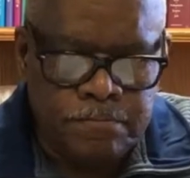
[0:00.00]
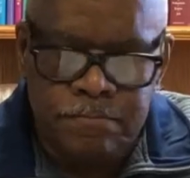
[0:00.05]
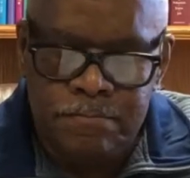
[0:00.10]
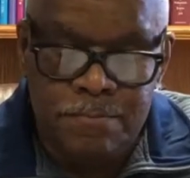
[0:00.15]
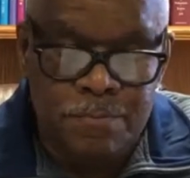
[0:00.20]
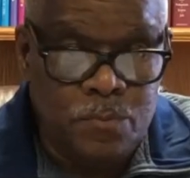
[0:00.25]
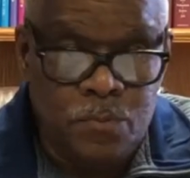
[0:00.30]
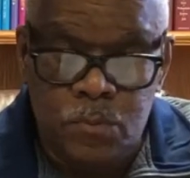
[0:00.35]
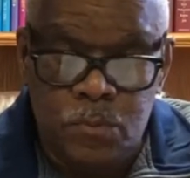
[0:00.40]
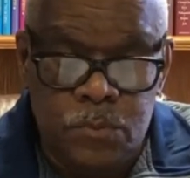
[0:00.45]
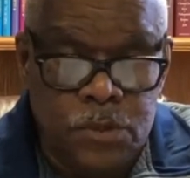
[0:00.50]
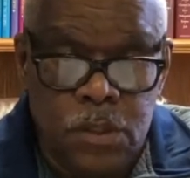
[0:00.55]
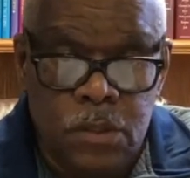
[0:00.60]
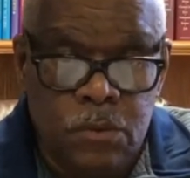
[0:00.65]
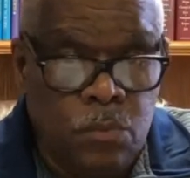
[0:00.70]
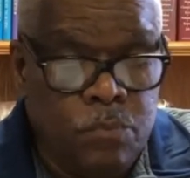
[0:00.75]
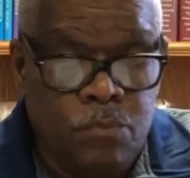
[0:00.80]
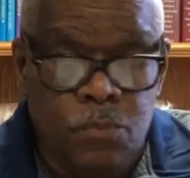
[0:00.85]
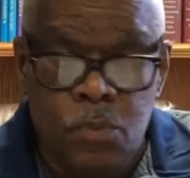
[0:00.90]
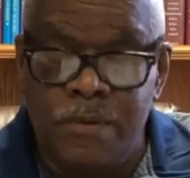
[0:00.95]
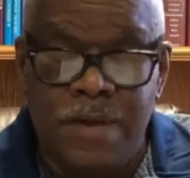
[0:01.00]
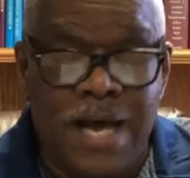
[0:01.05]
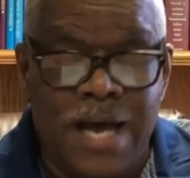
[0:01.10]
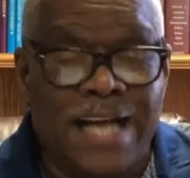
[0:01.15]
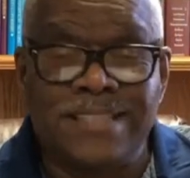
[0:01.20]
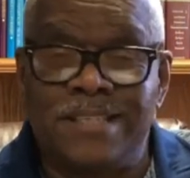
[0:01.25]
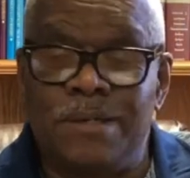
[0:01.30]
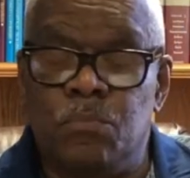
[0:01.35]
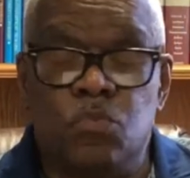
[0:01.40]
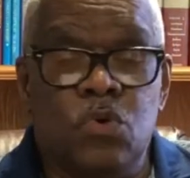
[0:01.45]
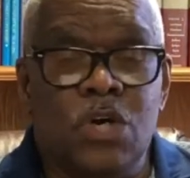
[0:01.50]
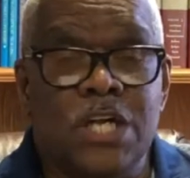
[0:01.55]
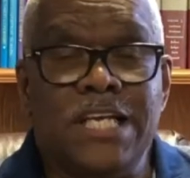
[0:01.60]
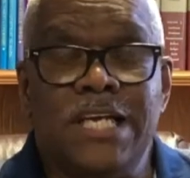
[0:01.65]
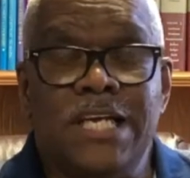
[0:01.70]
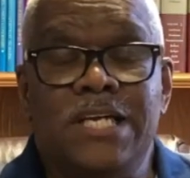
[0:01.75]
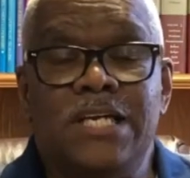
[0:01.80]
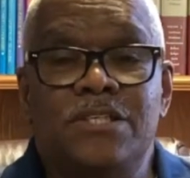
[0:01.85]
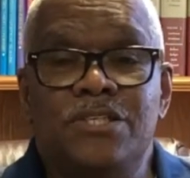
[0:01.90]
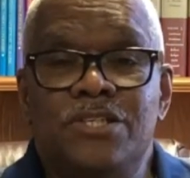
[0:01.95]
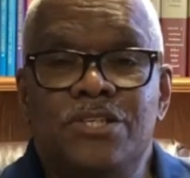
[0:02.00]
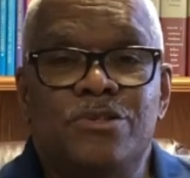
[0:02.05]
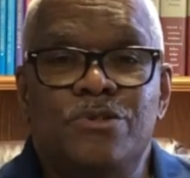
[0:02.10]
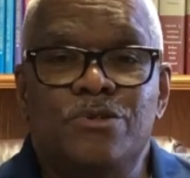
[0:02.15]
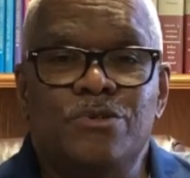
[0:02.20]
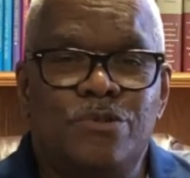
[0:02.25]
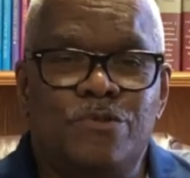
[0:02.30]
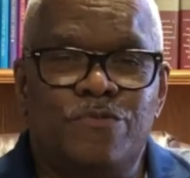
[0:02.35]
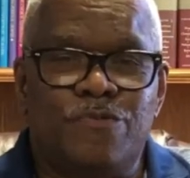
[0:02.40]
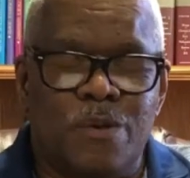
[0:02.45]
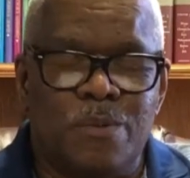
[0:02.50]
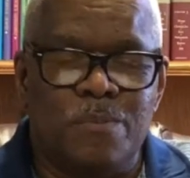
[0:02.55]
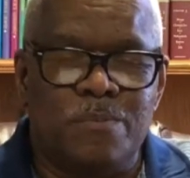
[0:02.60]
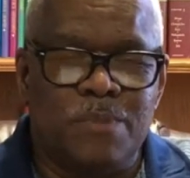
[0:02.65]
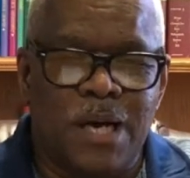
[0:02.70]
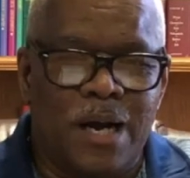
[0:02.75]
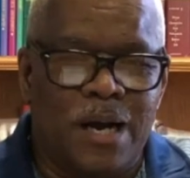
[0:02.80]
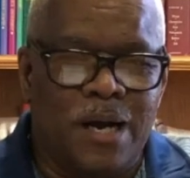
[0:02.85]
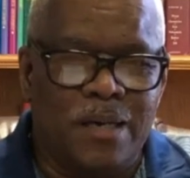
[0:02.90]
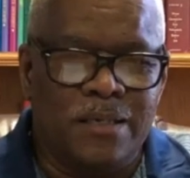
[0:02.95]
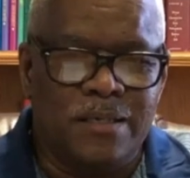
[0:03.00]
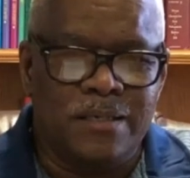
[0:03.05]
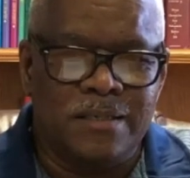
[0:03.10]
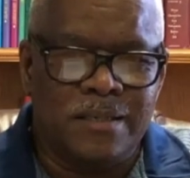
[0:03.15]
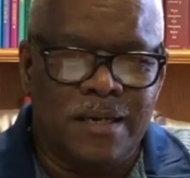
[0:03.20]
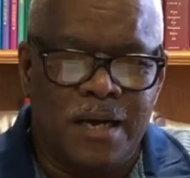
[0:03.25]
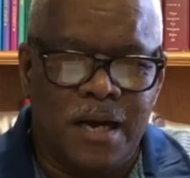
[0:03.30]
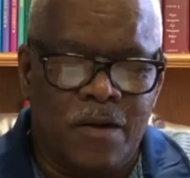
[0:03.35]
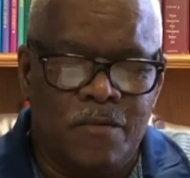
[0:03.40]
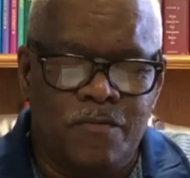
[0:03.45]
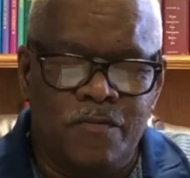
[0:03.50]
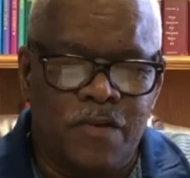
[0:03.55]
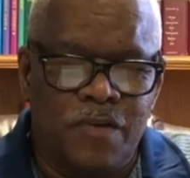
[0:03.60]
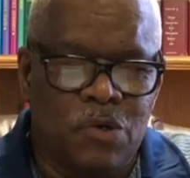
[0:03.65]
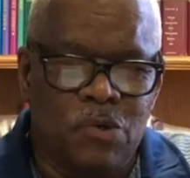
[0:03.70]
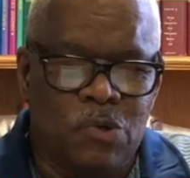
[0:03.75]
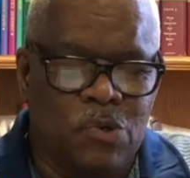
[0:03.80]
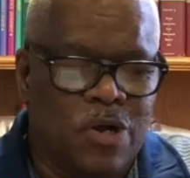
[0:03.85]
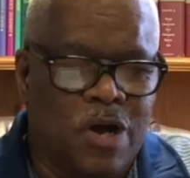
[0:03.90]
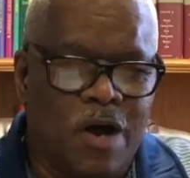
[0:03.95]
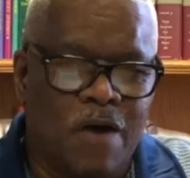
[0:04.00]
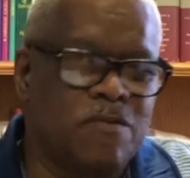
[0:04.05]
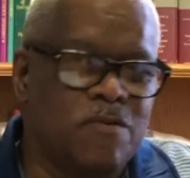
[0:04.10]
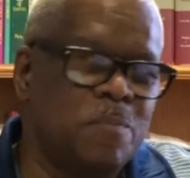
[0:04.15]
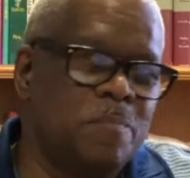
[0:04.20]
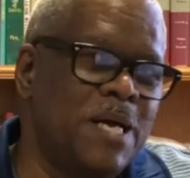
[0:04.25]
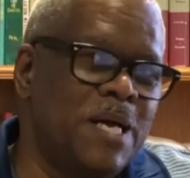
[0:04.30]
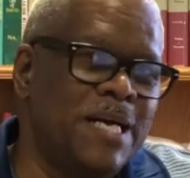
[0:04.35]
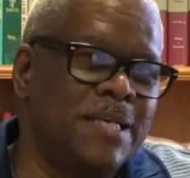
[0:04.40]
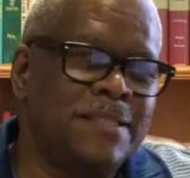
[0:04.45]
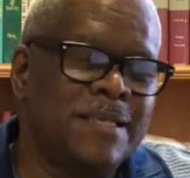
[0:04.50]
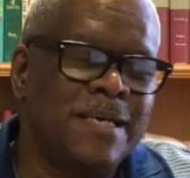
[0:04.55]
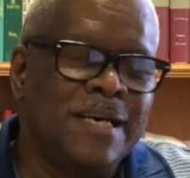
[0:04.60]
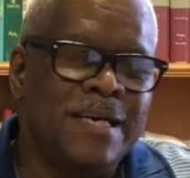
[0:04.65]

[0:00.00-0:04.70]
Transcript: We've got some really good news from our federal government that